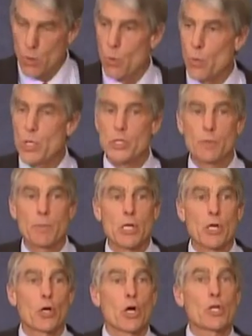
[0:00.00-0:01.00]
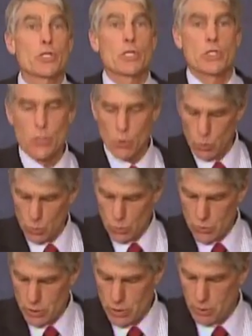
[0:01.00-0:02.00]
We should be encouraging
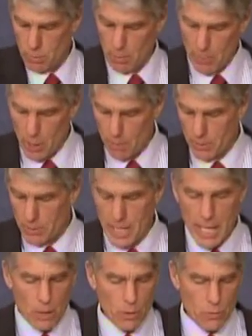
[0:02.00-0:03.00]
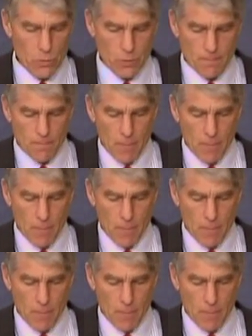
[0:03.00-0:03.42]
schools to prepare potatoes